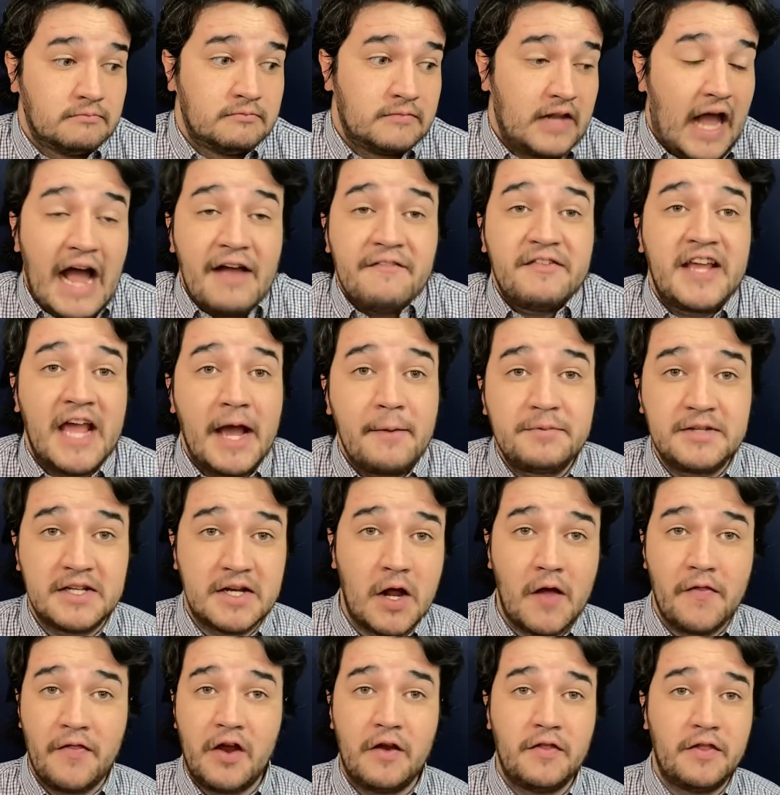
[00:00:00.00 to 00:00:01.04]
I've kept it
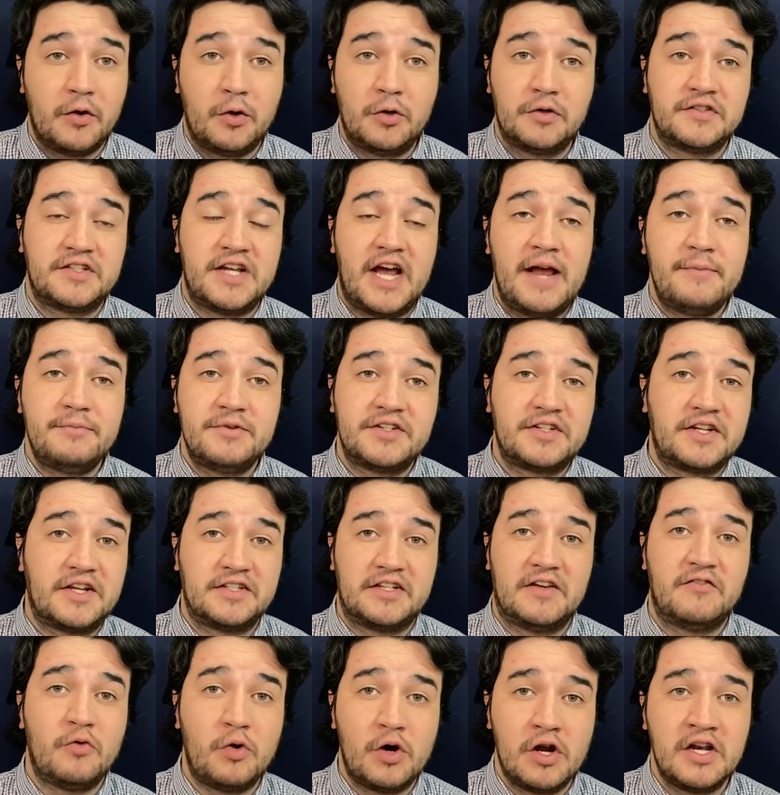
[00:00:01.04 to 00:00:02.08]
on there the whole time just because
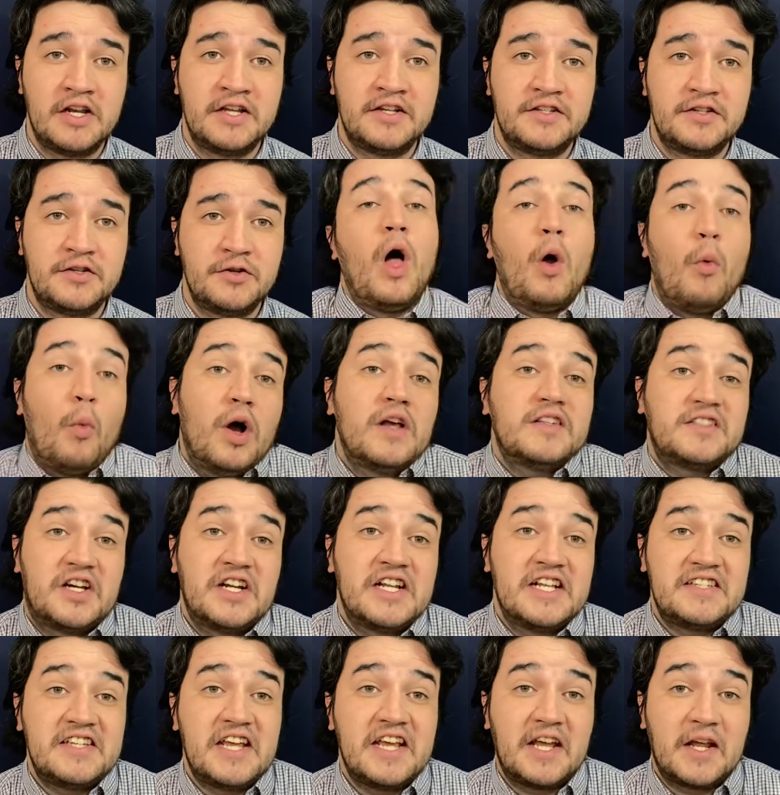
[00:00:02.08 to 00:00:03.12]
I've wanted it to. I was going
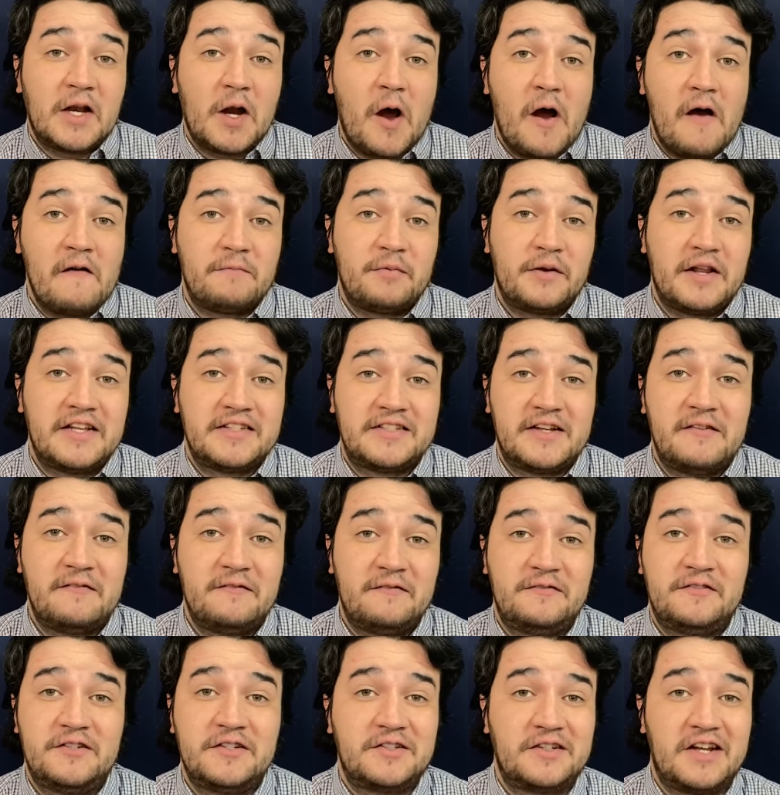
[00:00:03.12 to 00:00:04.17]
to take it off, but as
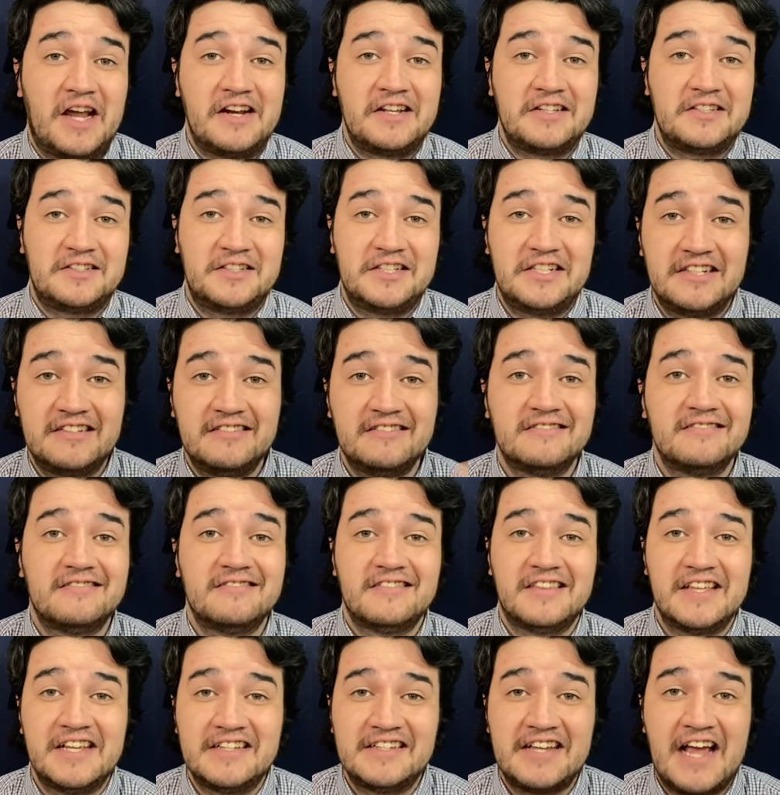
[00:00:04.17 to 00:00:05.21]
I've just kind of seen
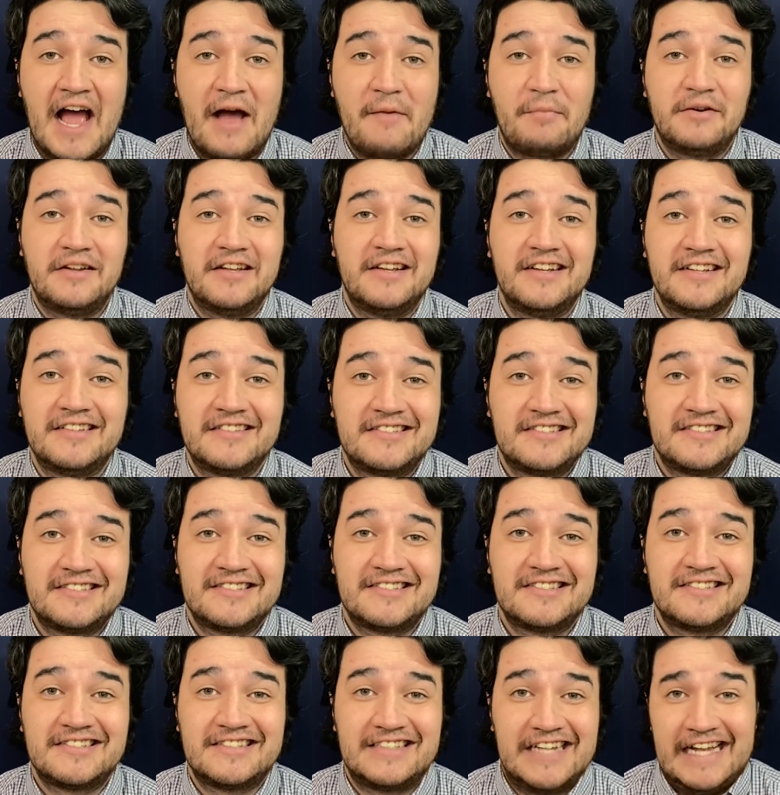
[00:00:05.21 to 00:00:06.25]
things happening,
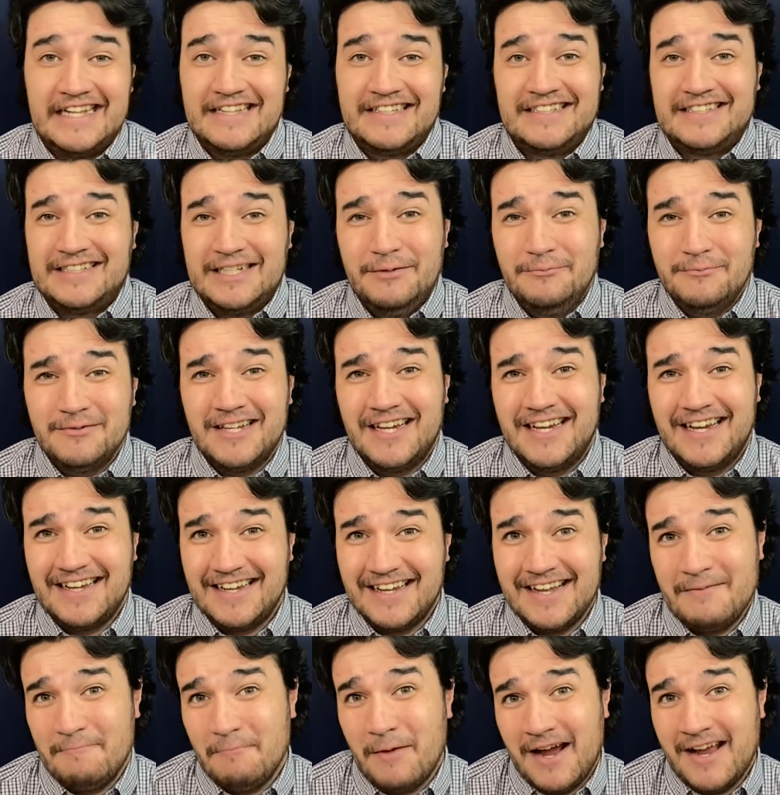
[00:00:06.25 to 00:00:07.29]
it seems like
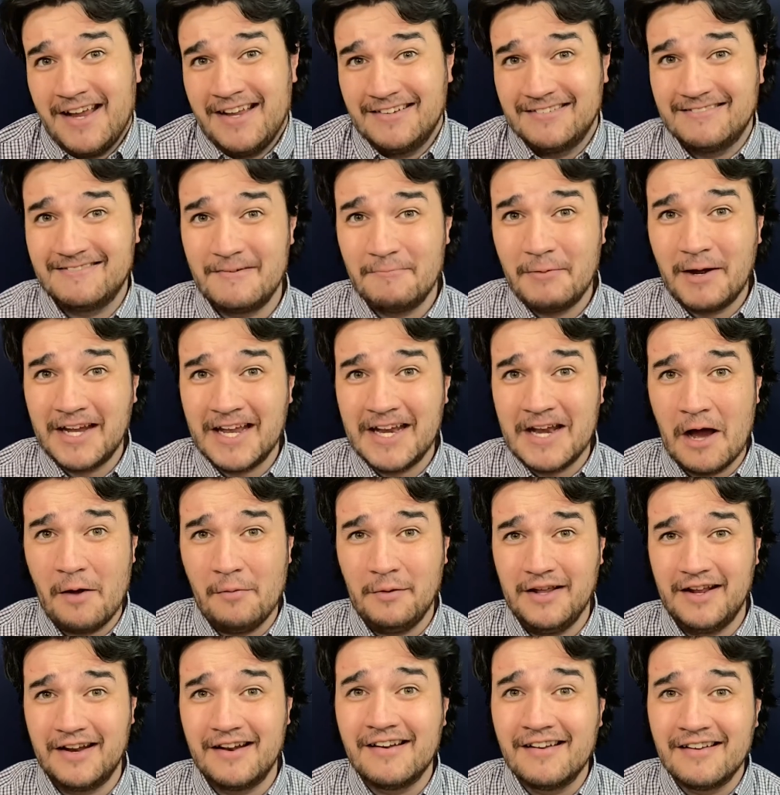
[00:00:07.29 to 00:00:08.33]
it might get
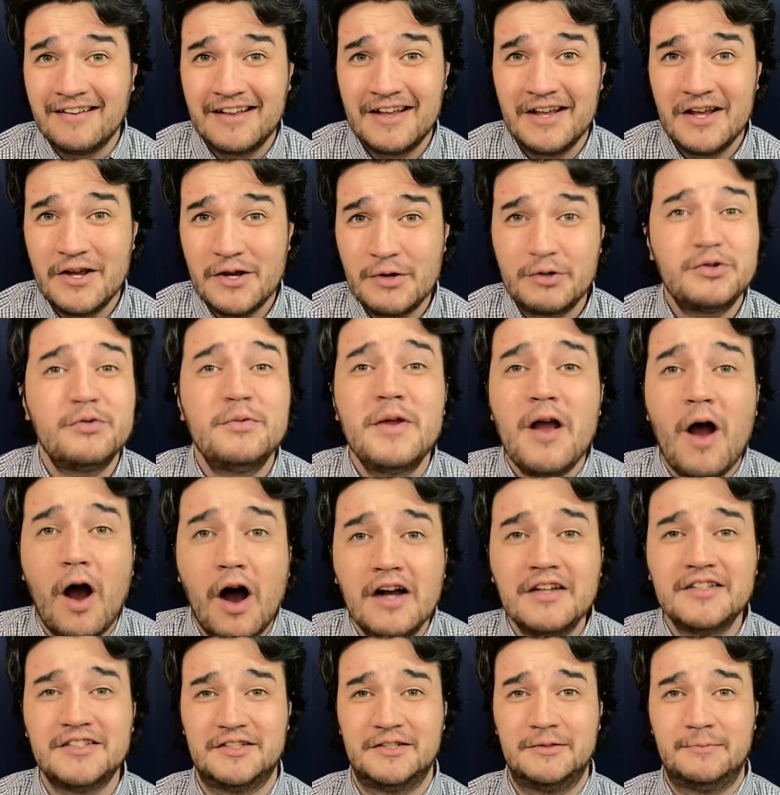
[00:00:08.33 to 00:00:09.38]
nominated, which would be
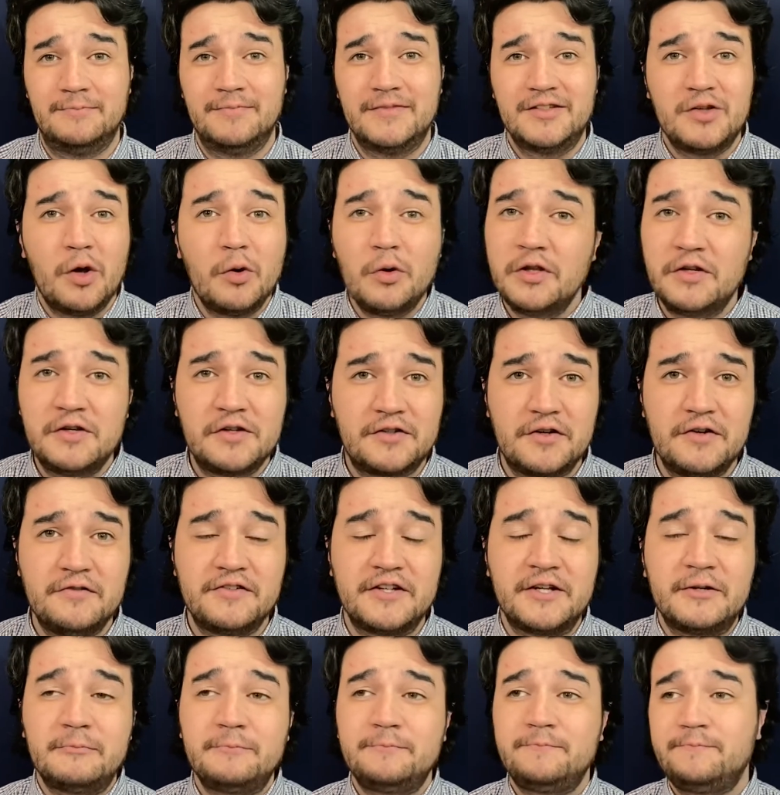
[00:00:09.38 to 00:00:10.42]
awesome. Totally deserves
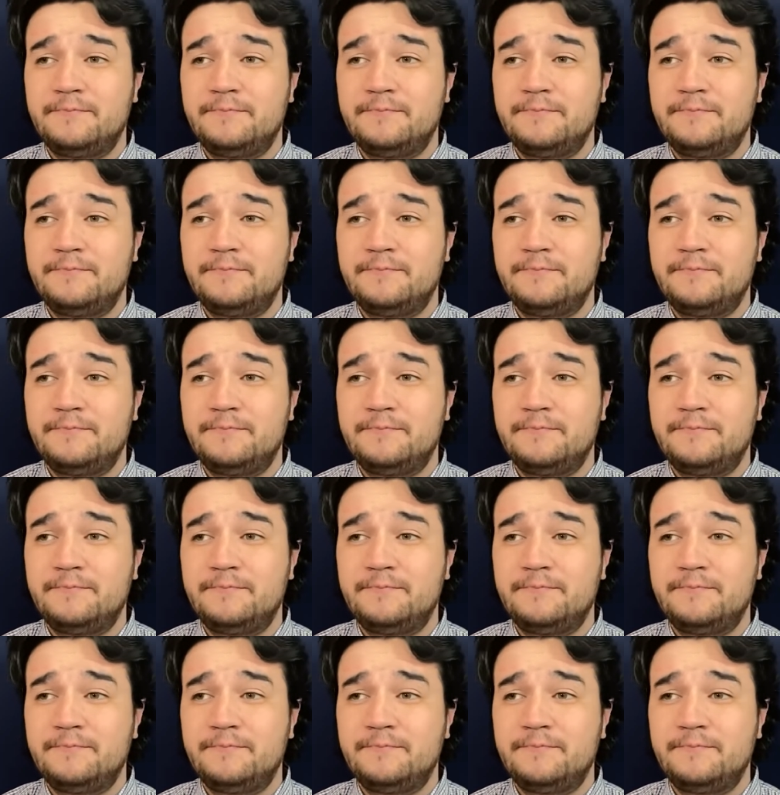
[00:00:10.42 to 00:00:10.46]
it.